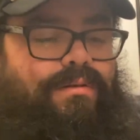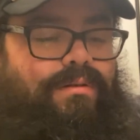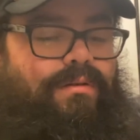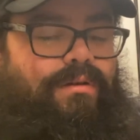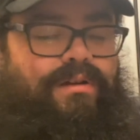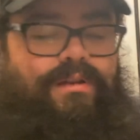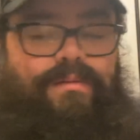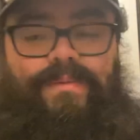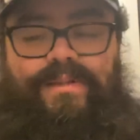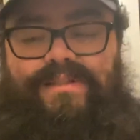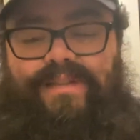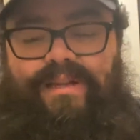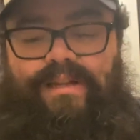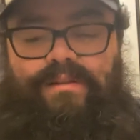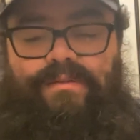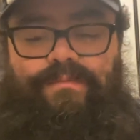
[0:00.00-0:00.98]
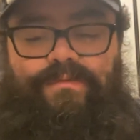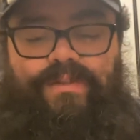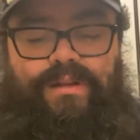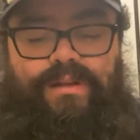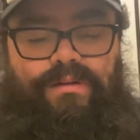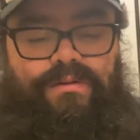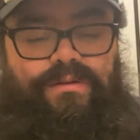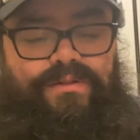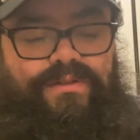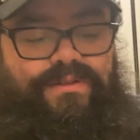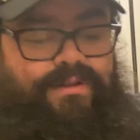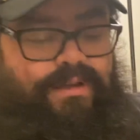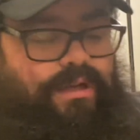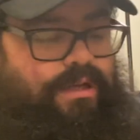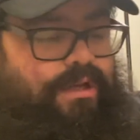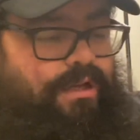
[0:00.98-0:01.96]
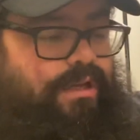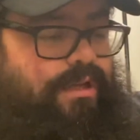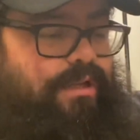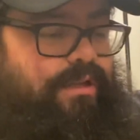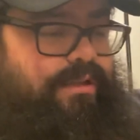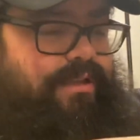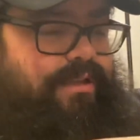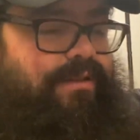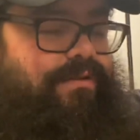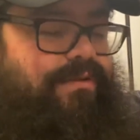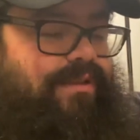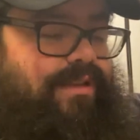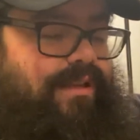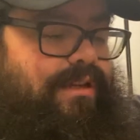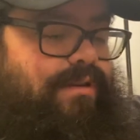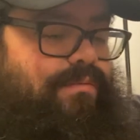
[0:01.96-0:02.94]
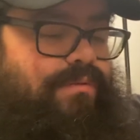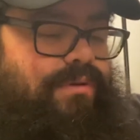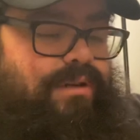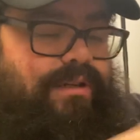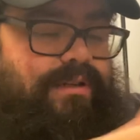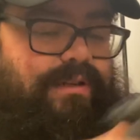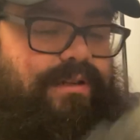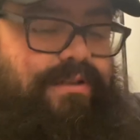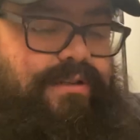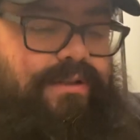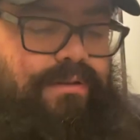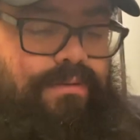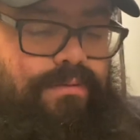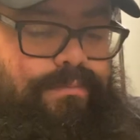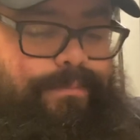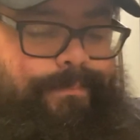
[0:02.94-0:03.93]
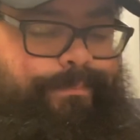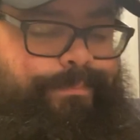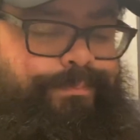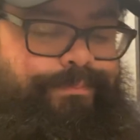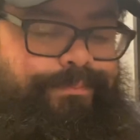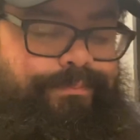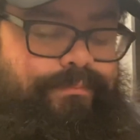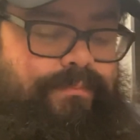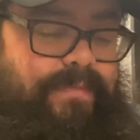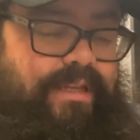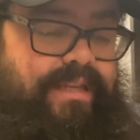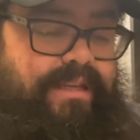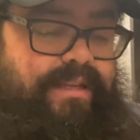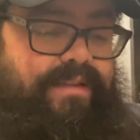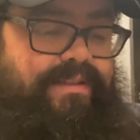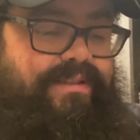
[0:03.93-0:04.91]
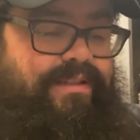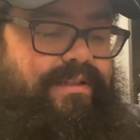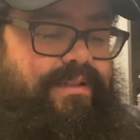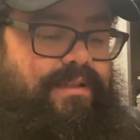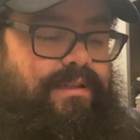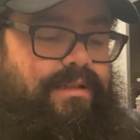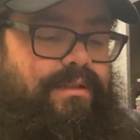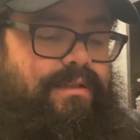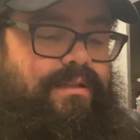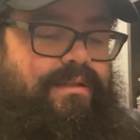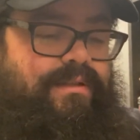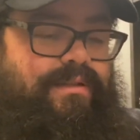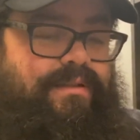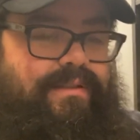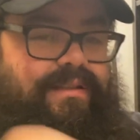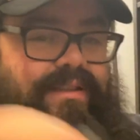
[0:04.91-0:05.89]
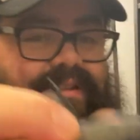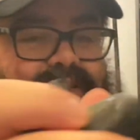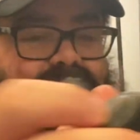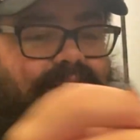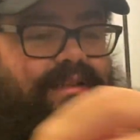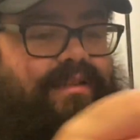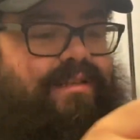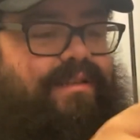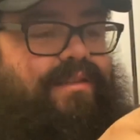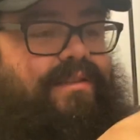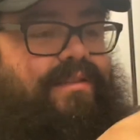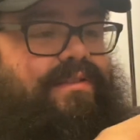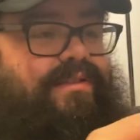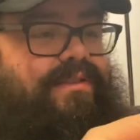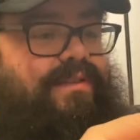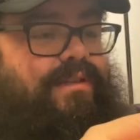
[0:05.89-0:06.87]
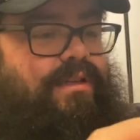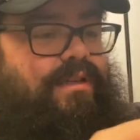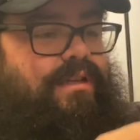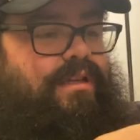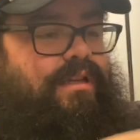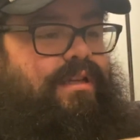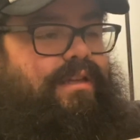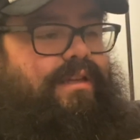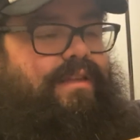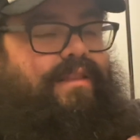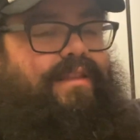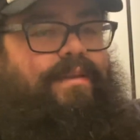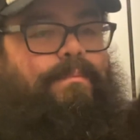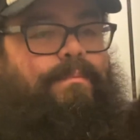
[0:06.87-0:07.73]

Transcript: Arkham Asylum figures. The other thing I wanted to do is this is the